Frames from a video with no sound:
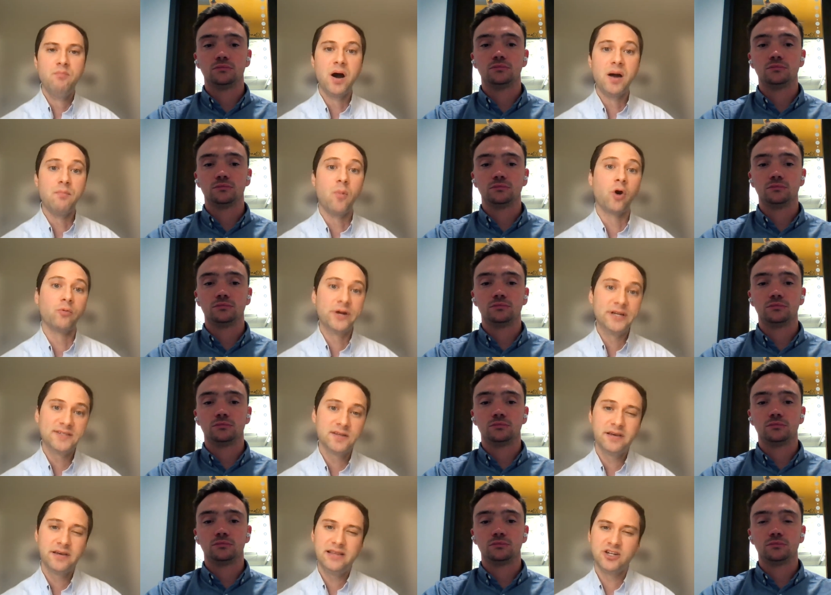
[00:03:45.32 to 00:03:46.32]
Speaker 1: But more
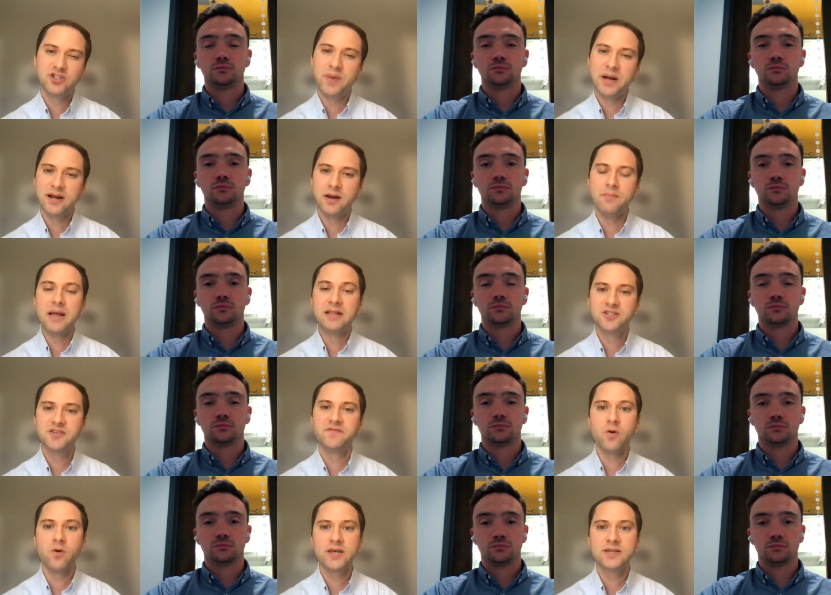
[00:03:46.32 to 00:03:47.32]
recently, there's been an immense
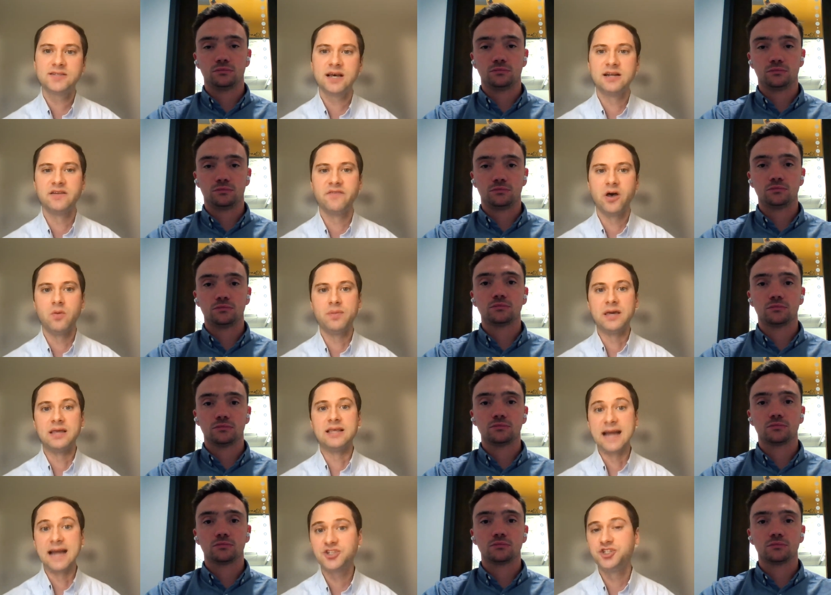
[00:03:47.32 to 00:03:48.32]
focus on developing
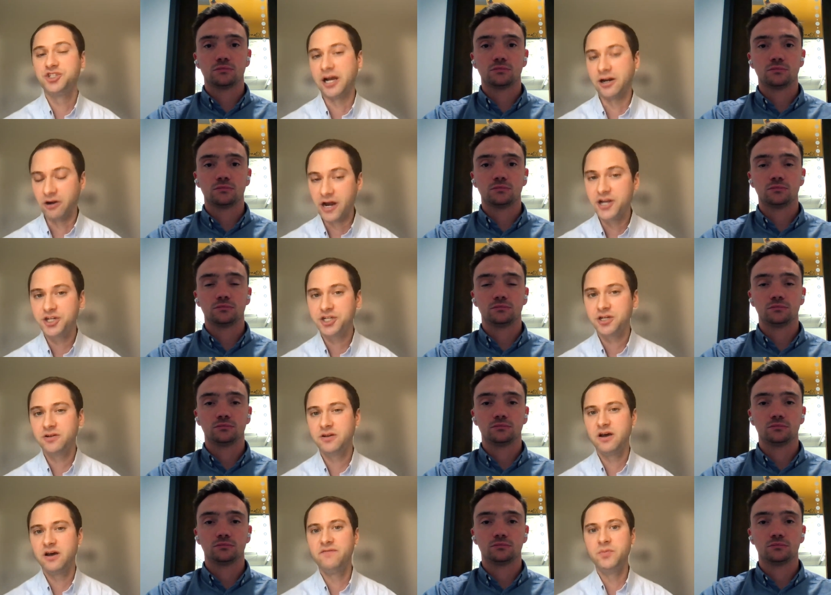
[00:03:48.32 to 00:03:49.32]
the next
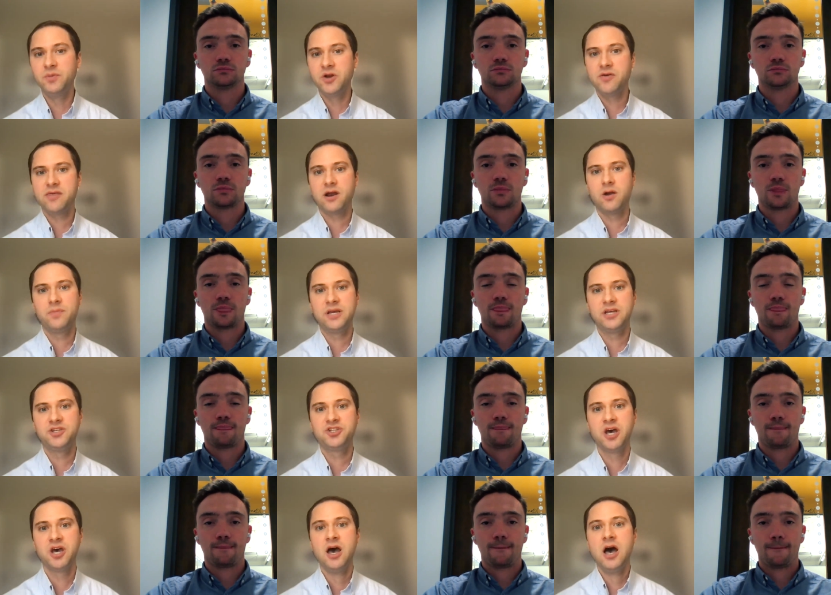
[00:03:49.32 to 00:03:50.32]
generation of
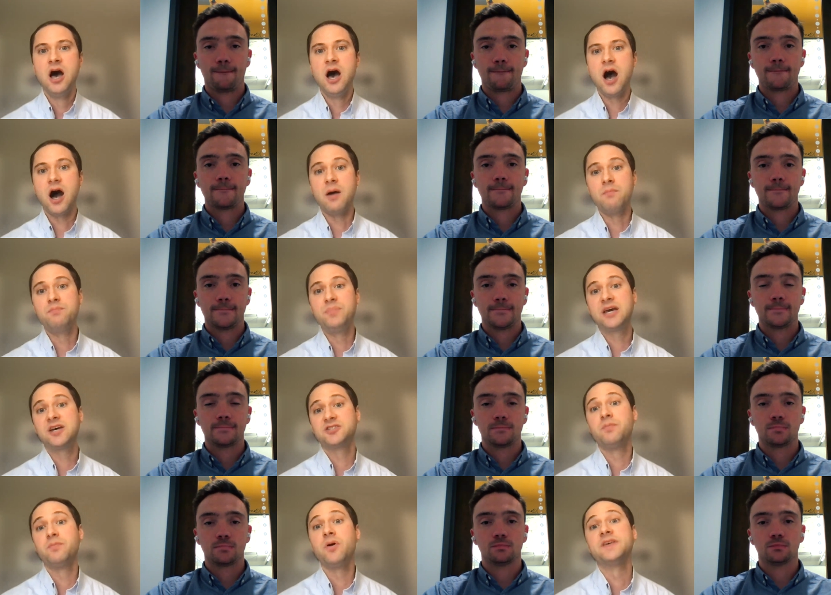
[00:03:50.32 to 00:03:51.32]
immunotherapies uh,
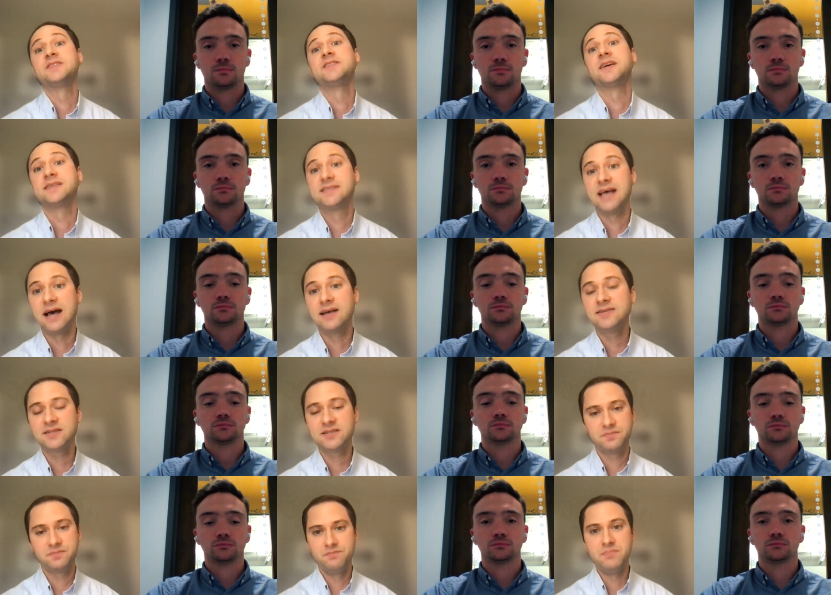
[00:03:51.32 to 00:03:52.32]
because of both the
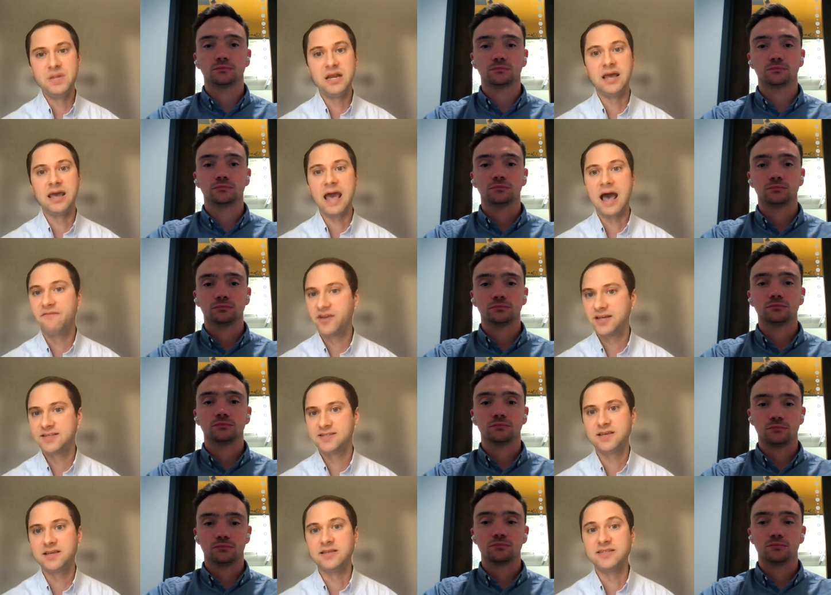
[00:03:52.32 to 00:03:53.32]
success, meaning
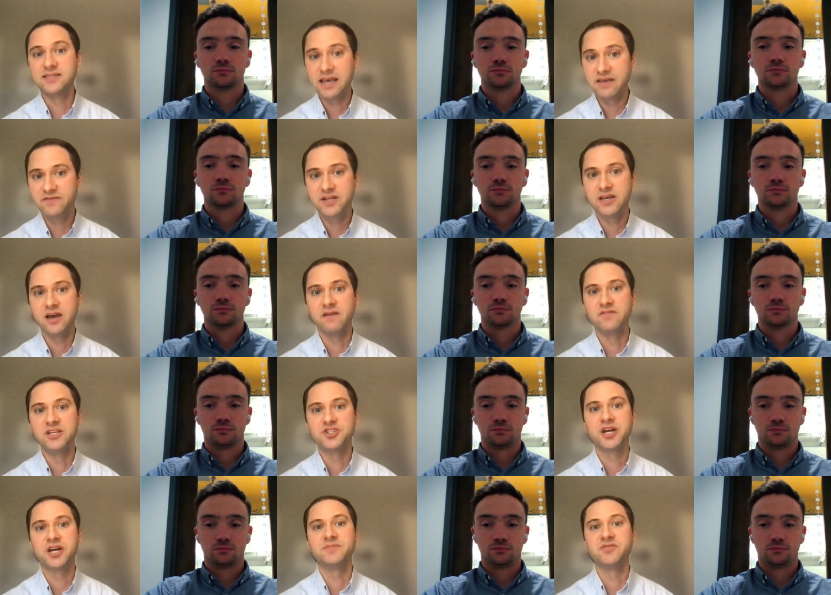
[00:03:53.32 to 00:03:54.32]
efficacy and safety of
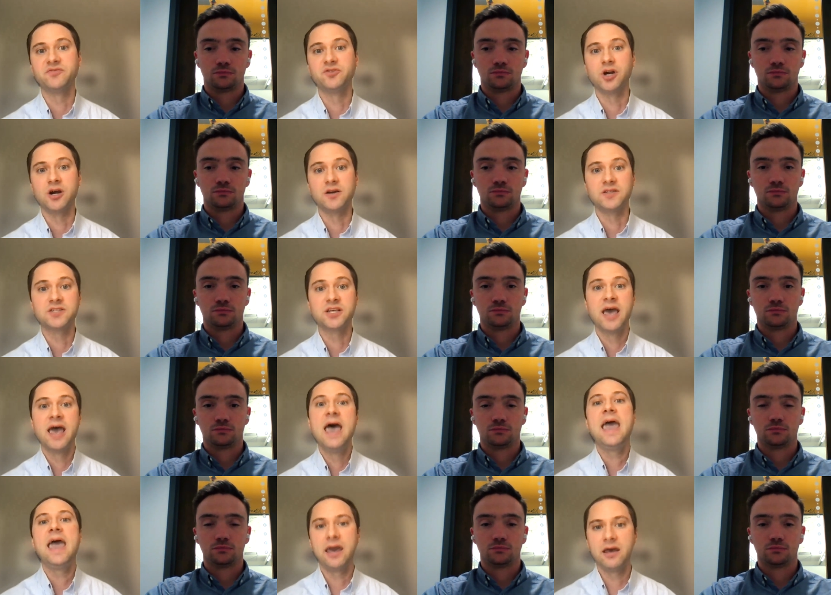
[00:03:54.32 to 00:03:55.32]
these types of drugs,
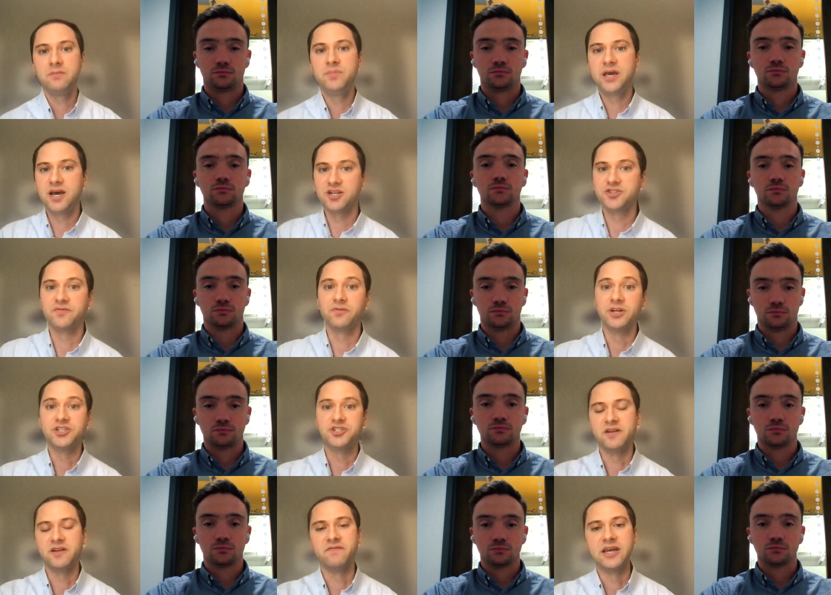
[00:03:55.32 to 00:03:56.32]
and because of
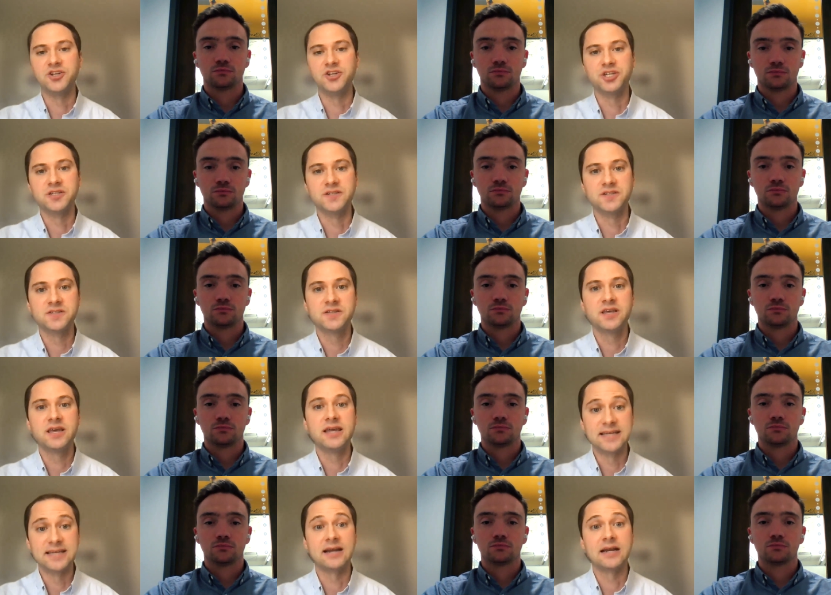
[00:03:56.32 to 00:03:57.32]
recent advances
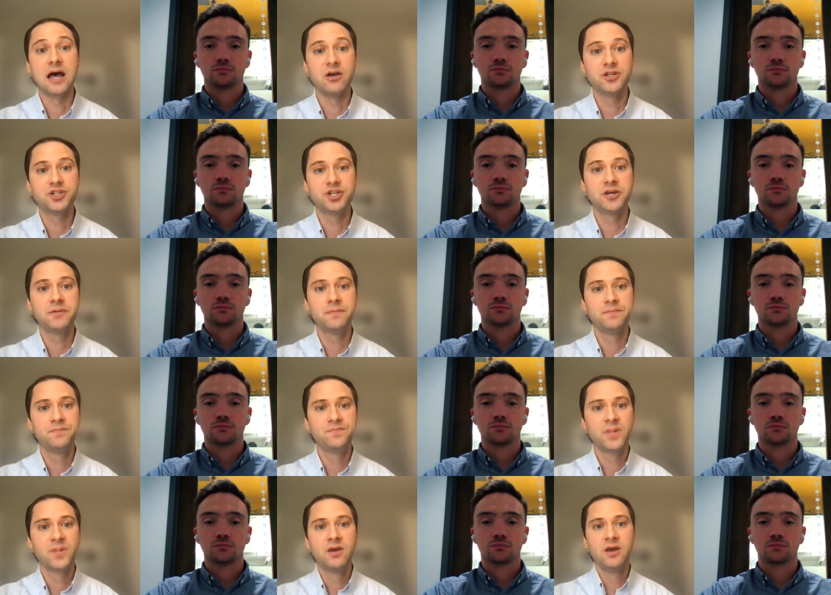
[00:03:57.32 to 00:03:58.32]
in technology.
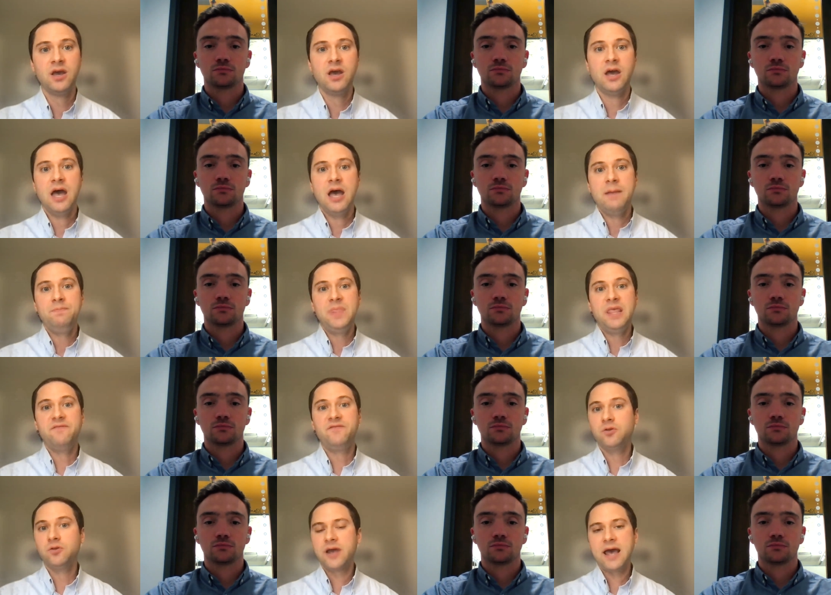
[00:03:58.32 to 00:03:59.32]

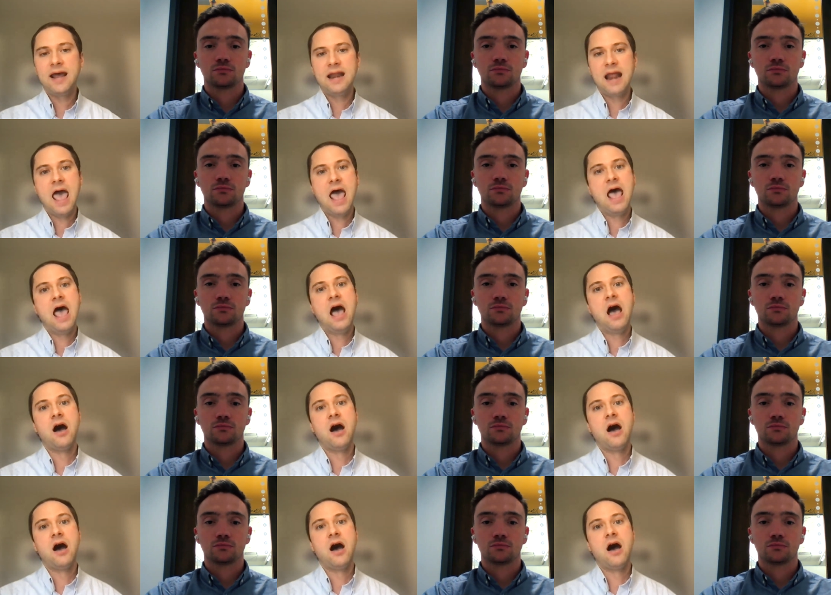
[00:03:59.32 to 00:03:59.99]
If you look at